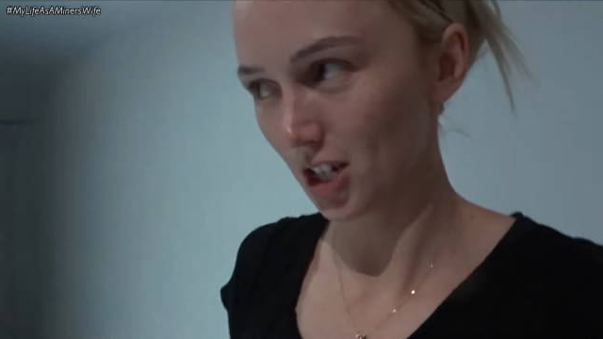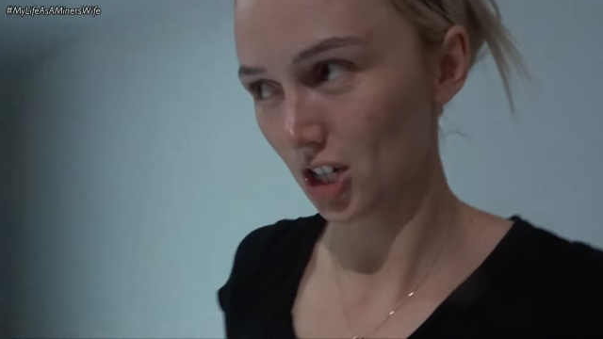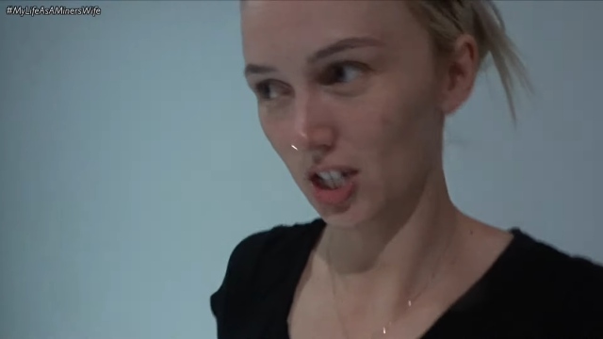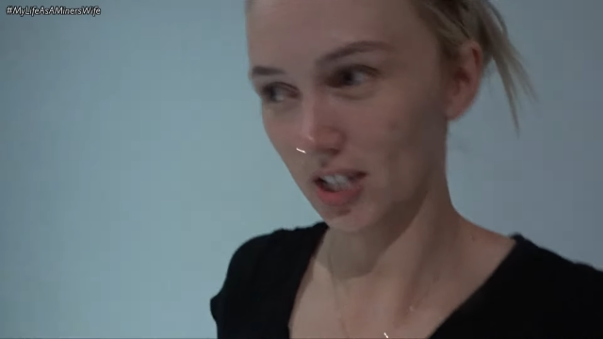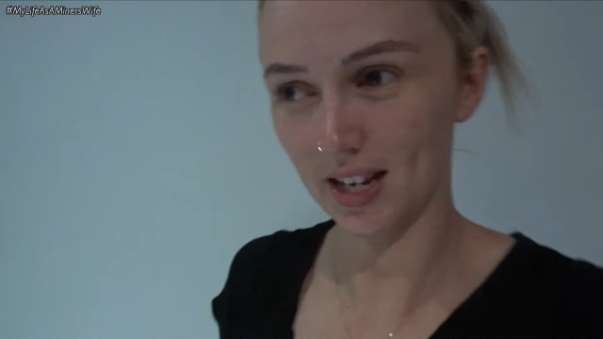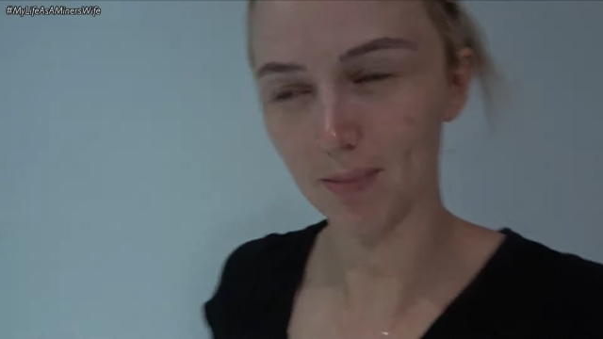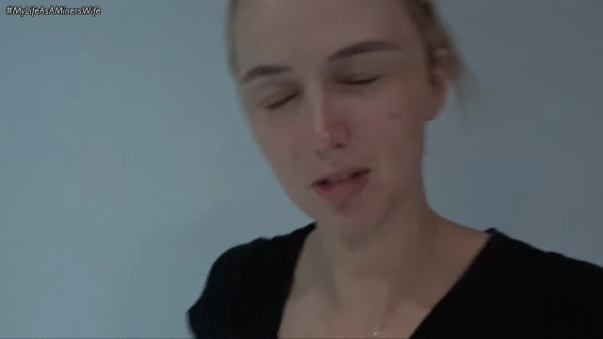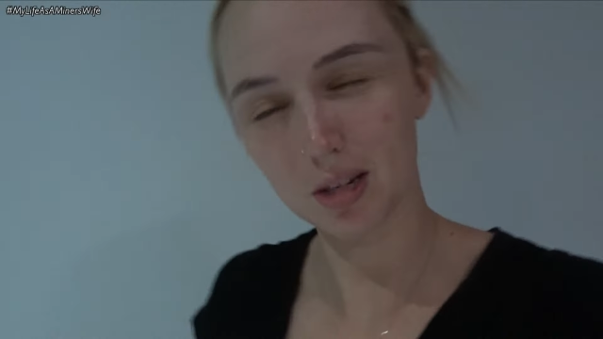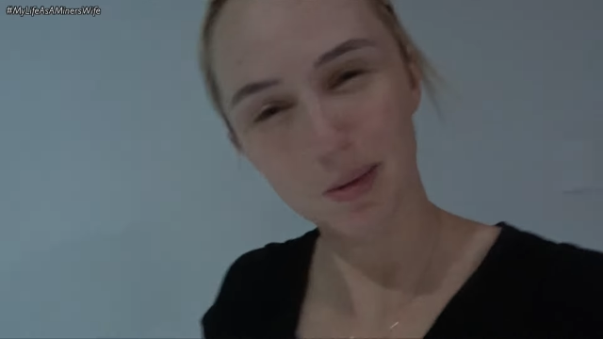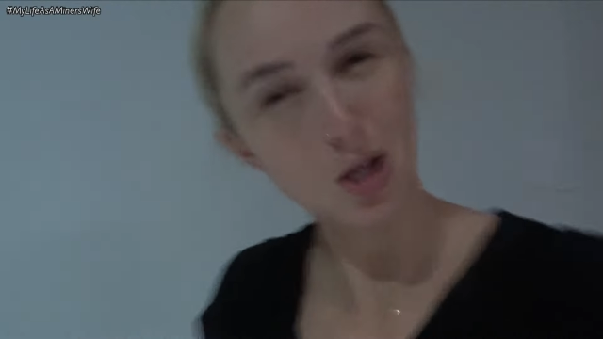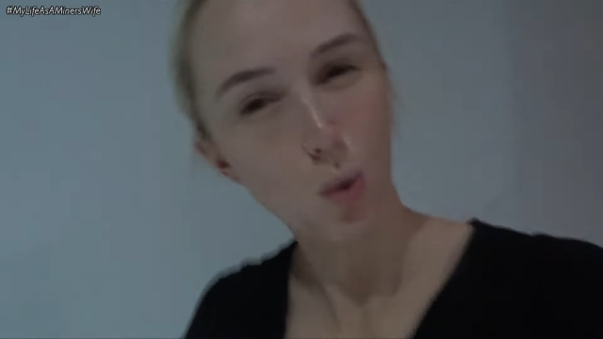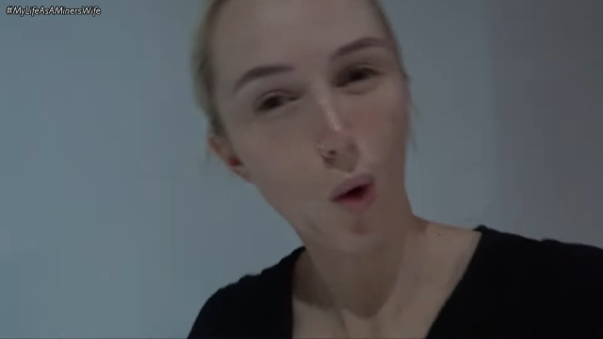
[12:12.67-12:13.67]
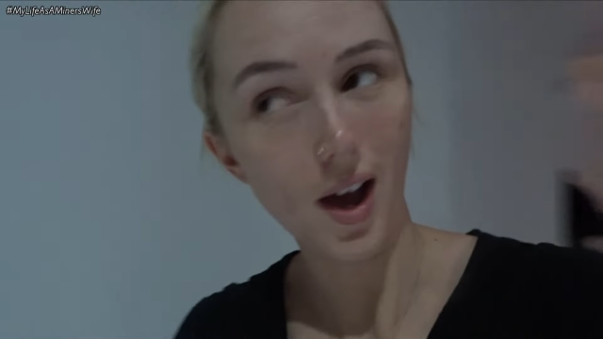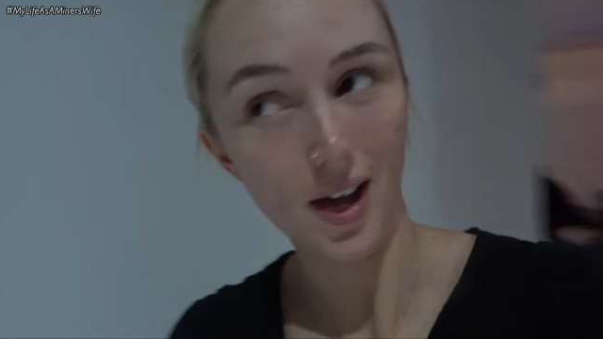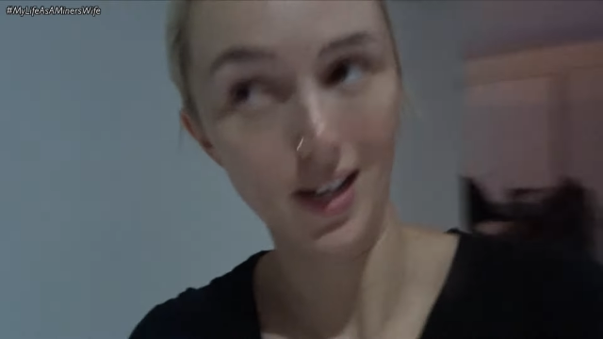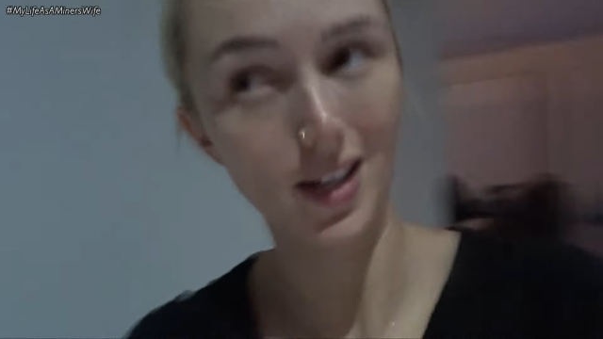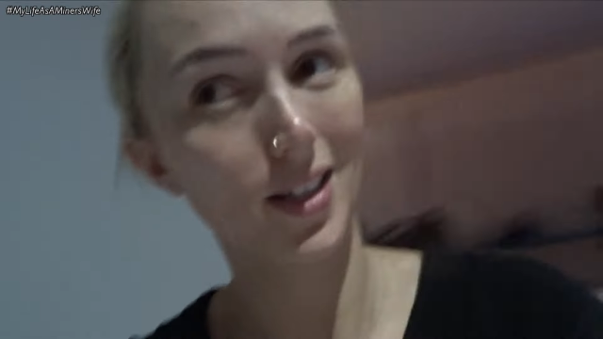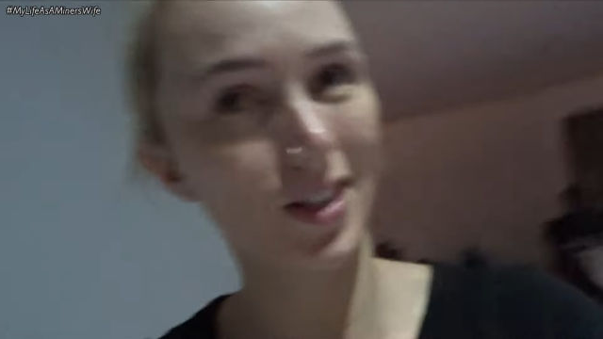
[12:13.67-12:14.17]
She seems to be
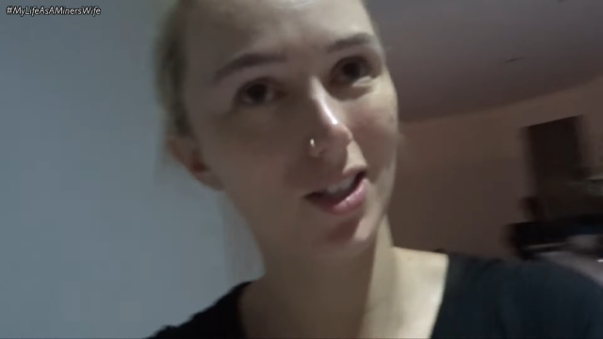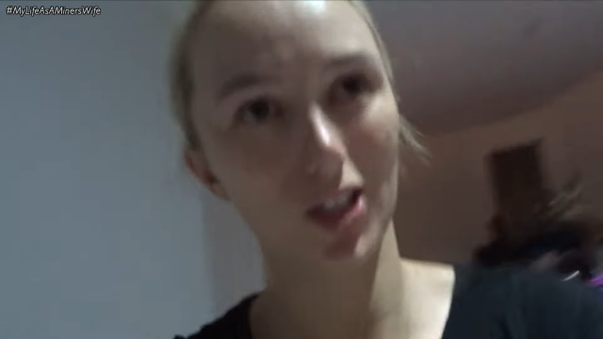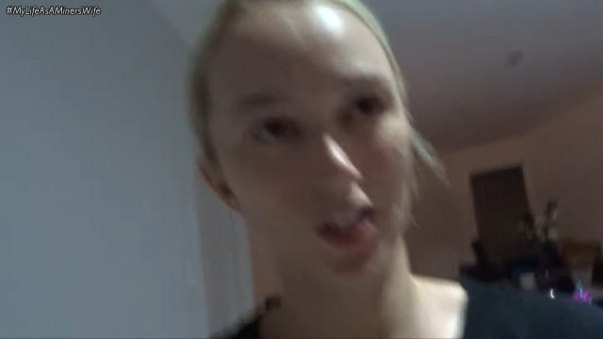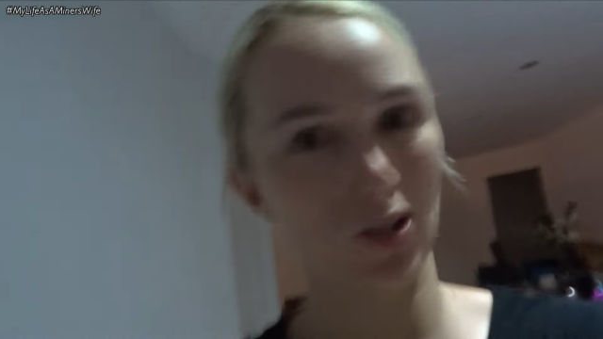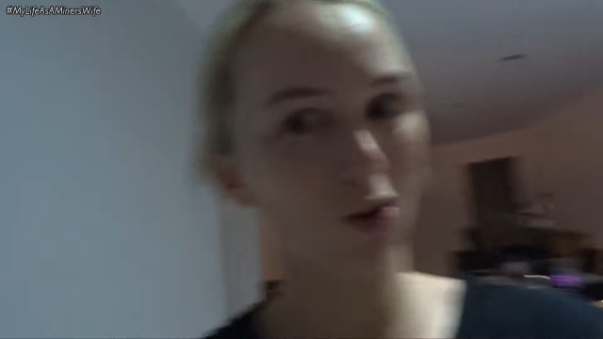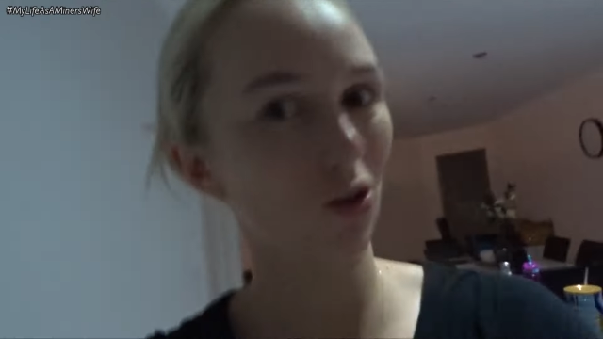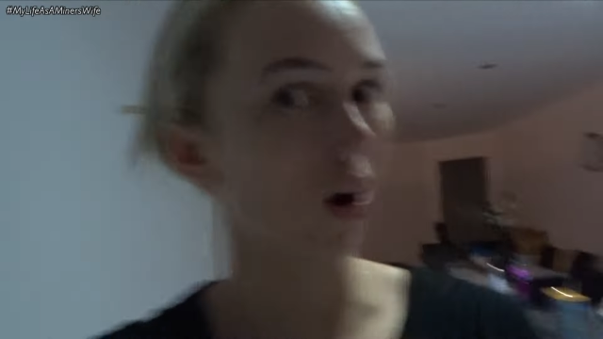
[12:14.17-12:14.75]
quiet. She's not